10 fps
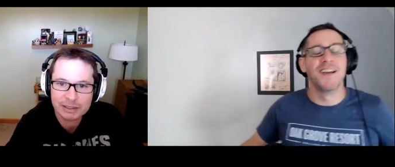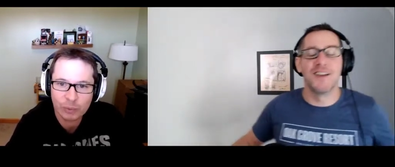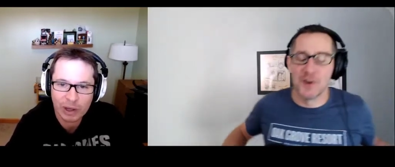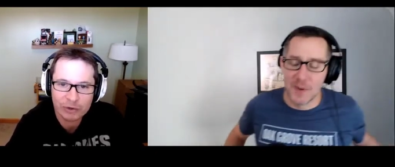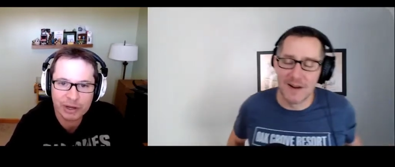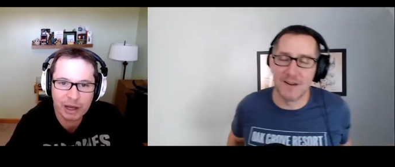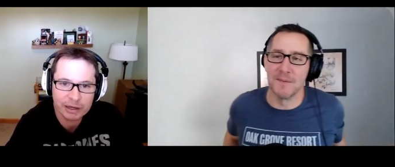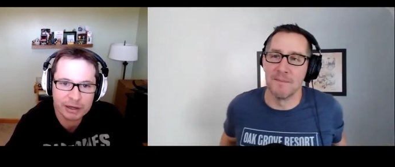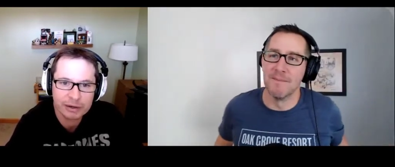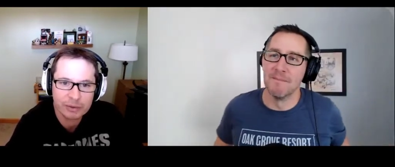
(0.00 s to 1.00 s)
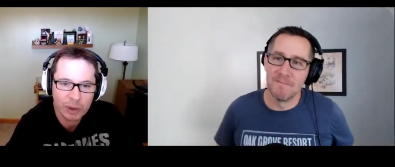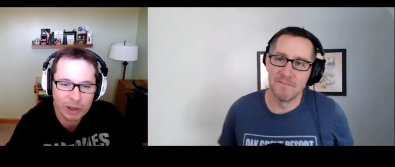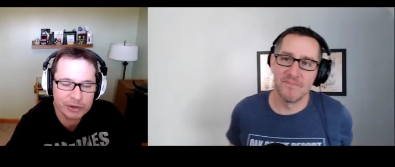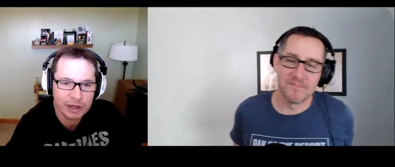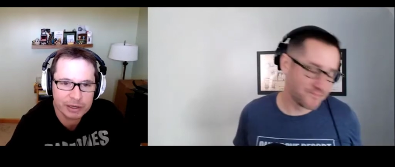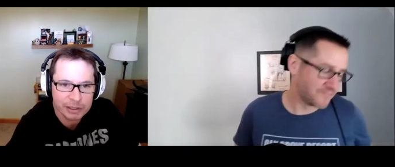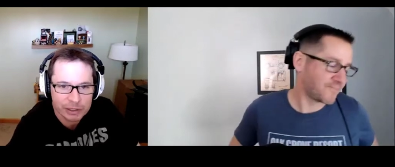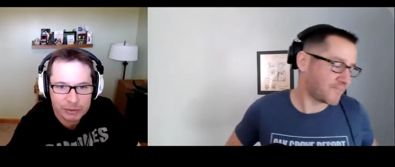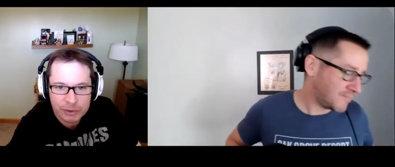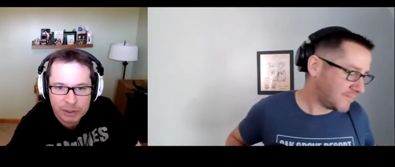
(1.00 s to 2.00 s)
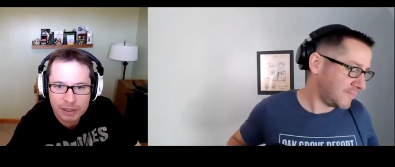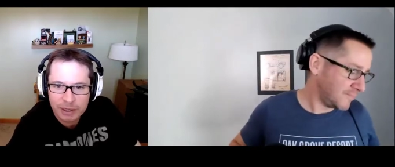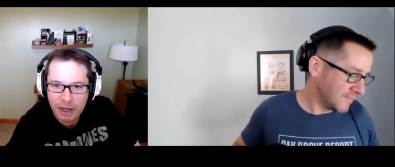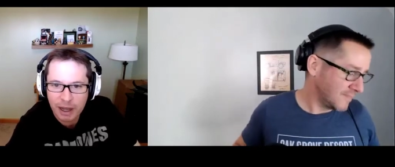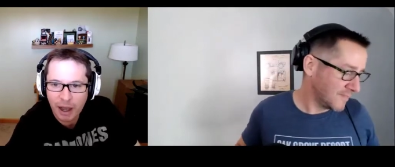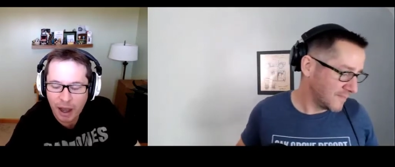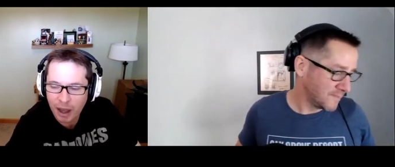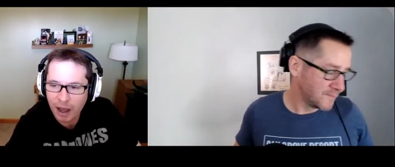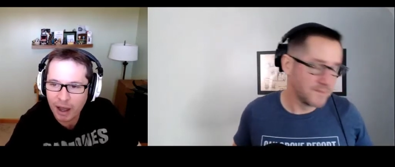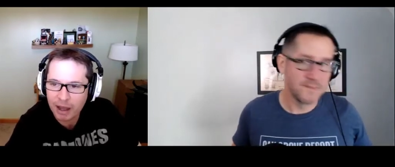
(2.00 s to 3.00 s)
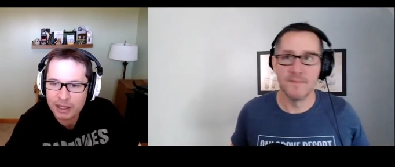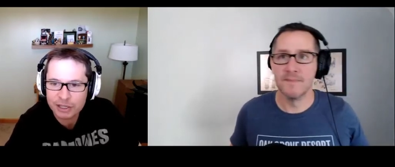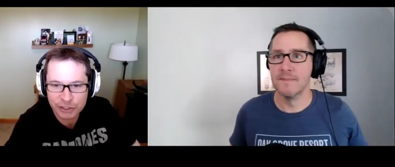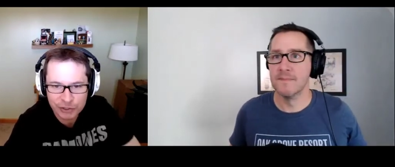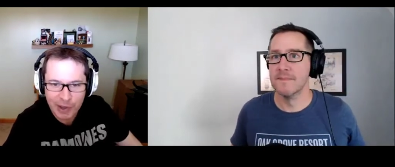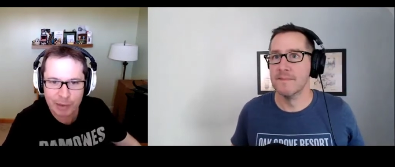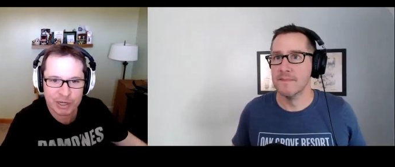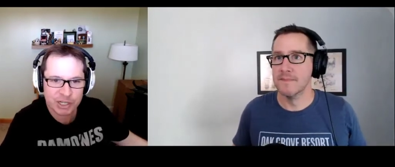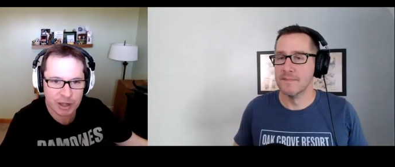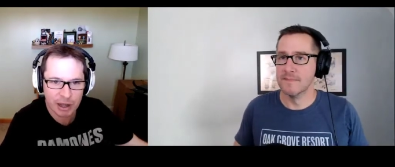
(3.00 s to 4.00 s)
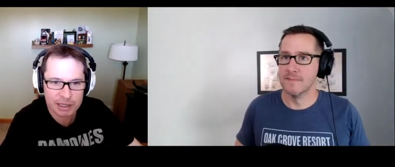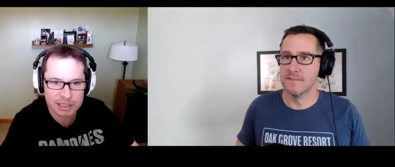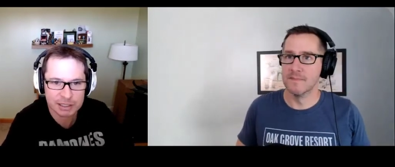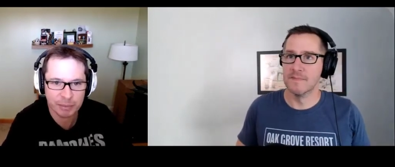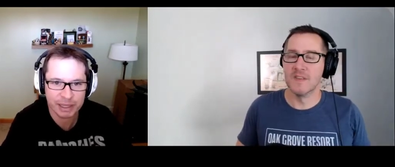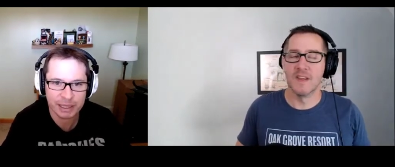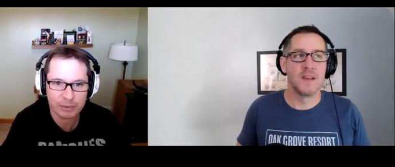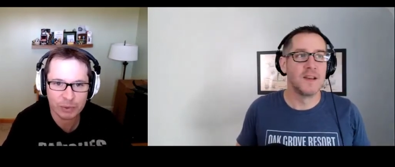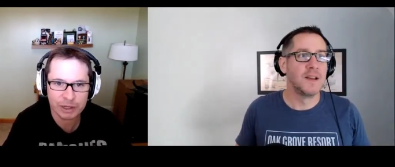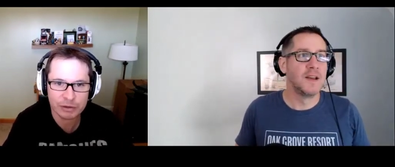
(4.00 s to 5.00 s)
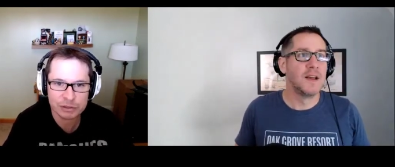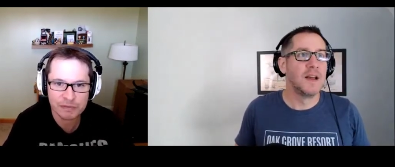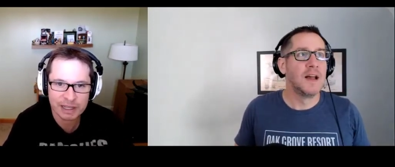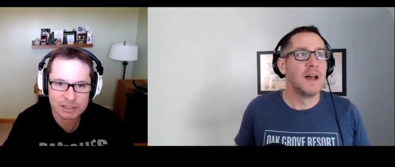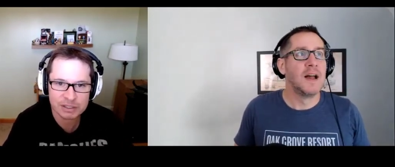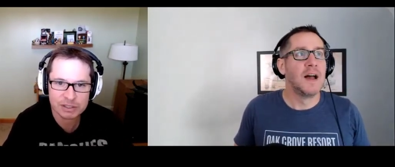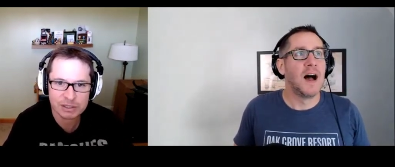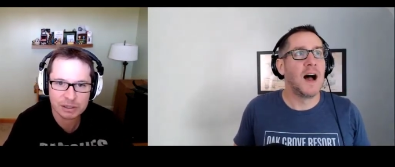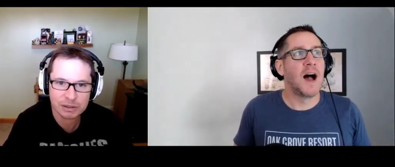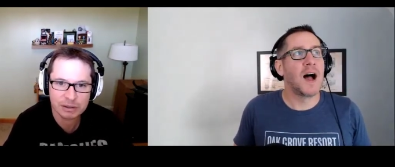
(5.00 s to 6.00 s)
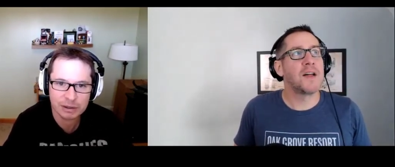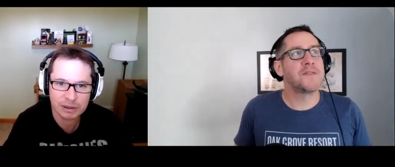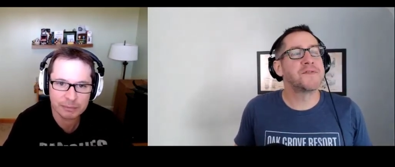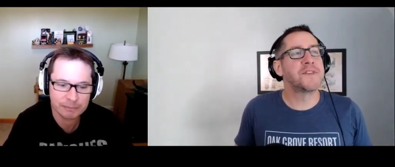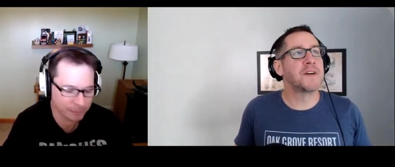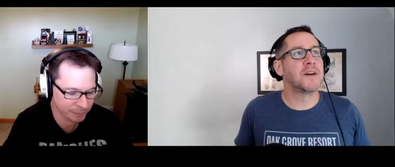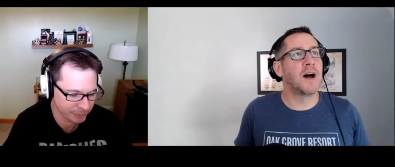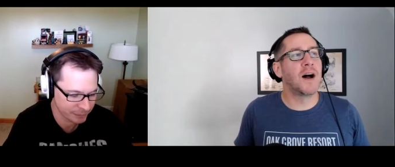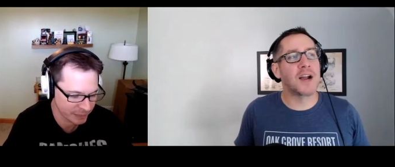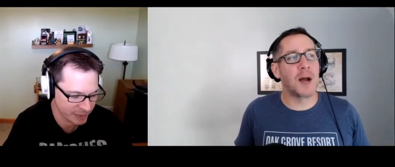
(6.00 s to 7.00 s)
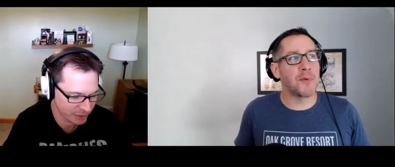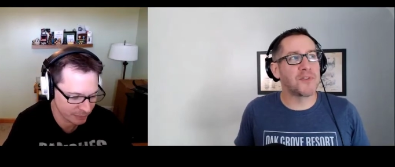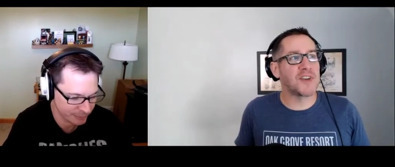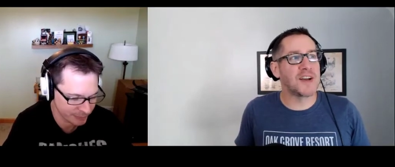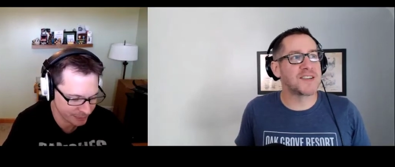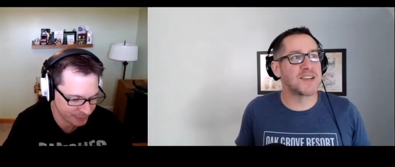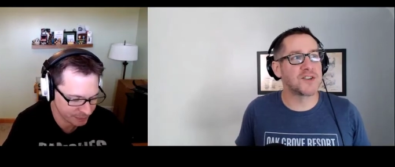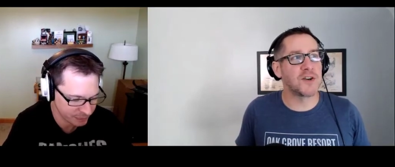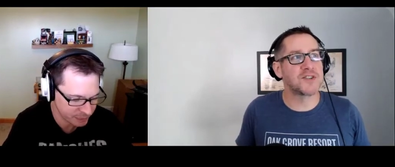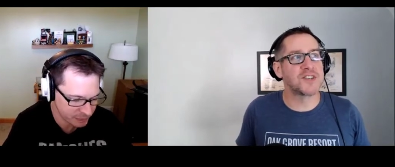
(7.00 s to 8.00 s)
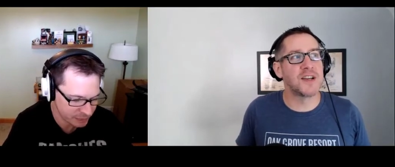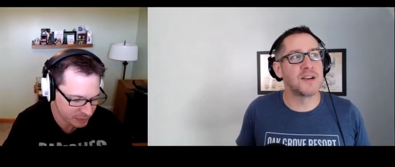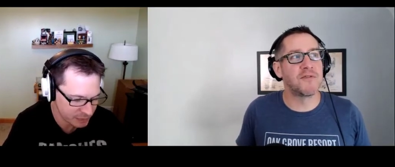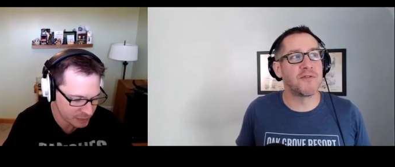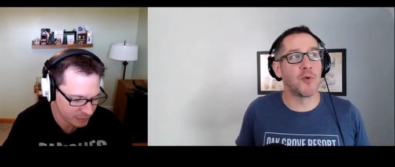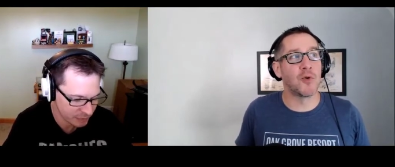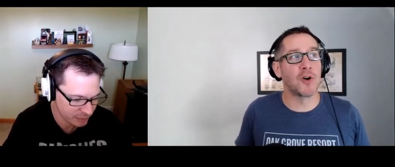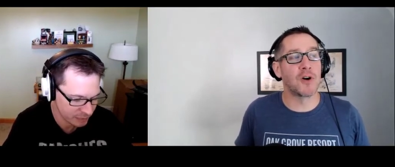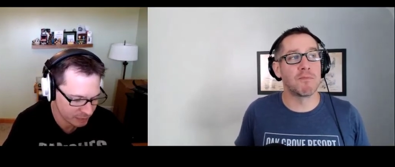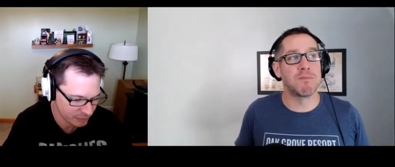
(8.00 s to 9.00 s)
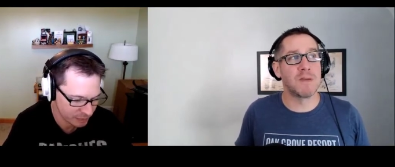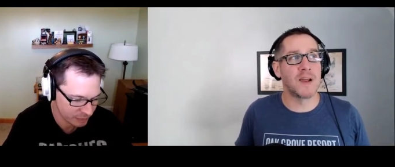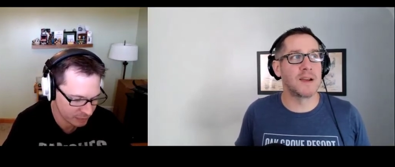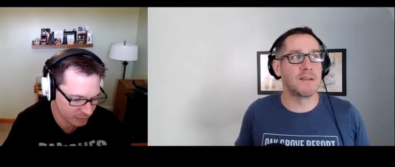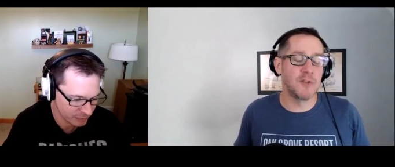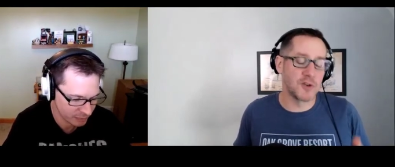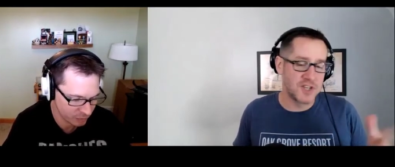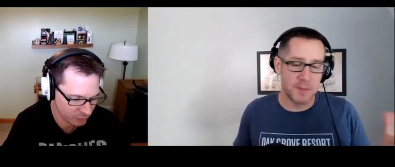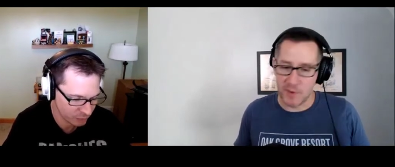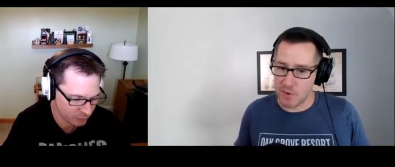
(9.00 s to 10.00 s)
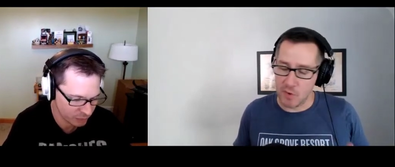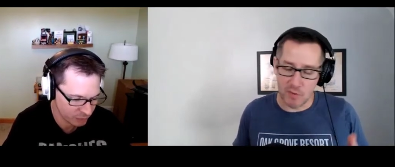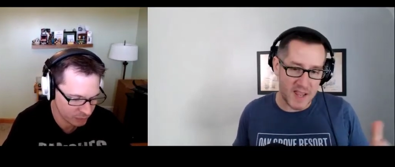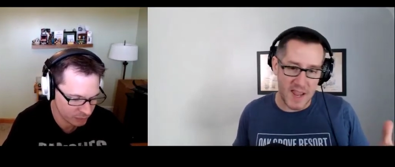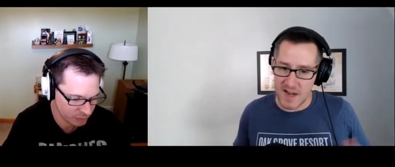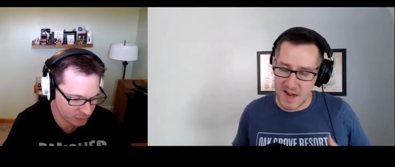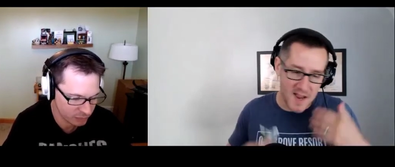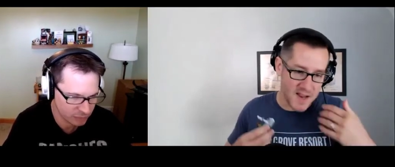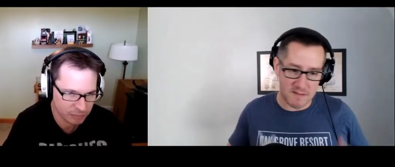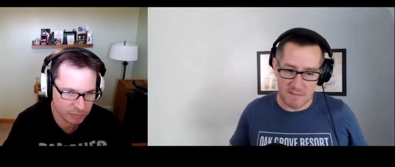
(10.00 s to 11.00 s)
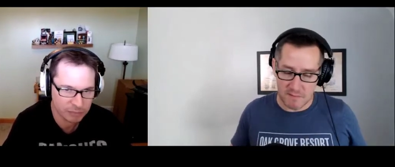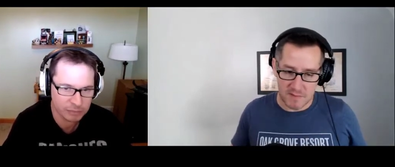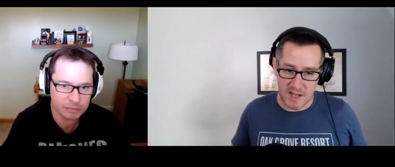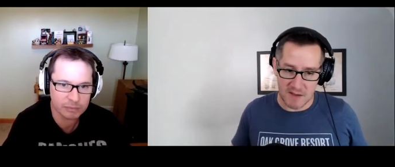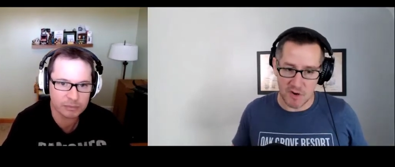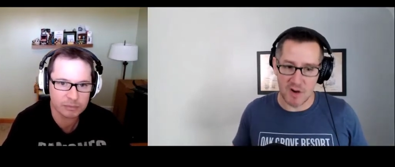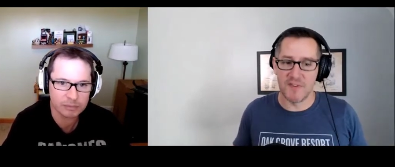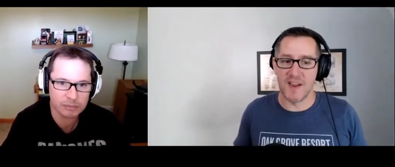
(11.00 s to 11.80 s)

Speaker 1: Well You're done. Welcome. Well done, you. Huh. Do you know how much it costs to make, get one of those vests?
Speaker 2: Uh, the a couple sites I saw said for like your typical canine Kevlar